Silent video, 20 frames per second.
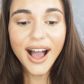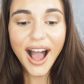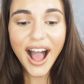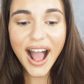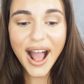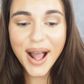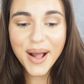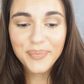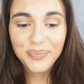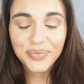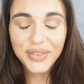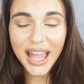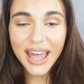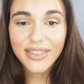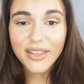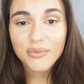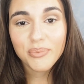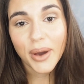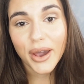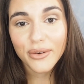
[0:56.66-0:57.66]
and
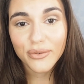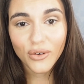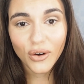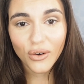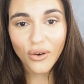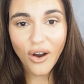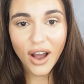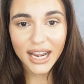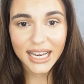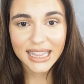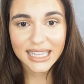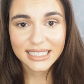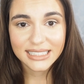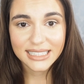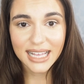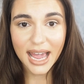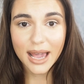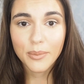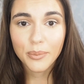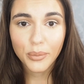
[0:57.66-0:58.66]
they've both got kind of the
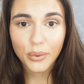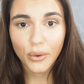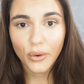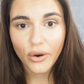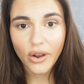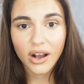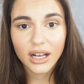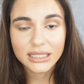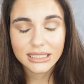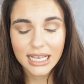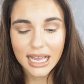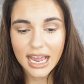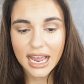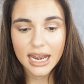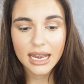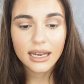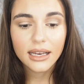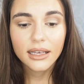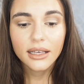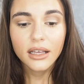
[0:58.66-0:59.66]
same products
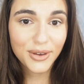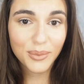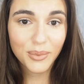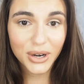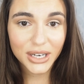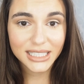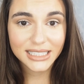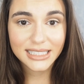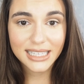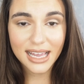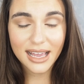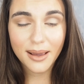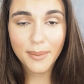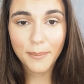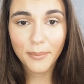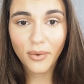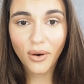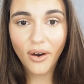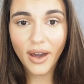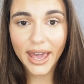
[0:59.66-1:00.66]
in. If you want to see
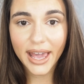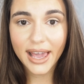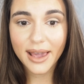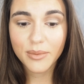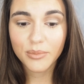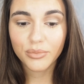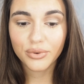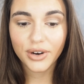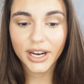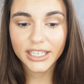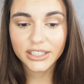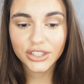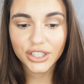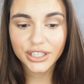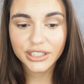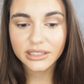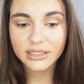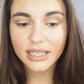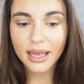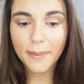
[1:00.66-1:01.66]
my
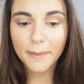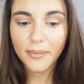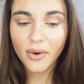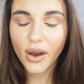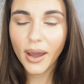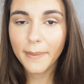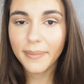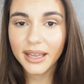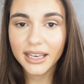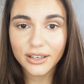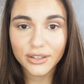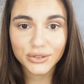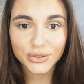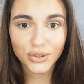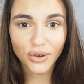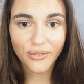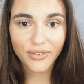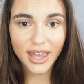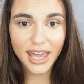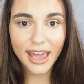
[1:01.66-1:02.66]
impressions and my
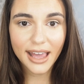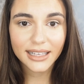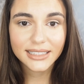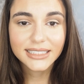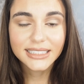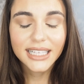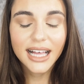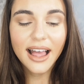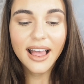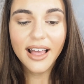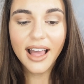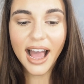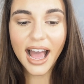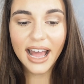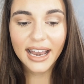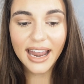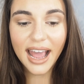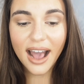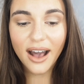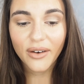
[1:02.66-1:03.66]
opinions of it
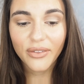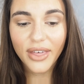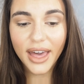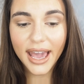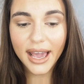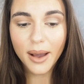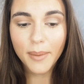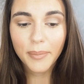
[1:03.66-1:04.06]
and how they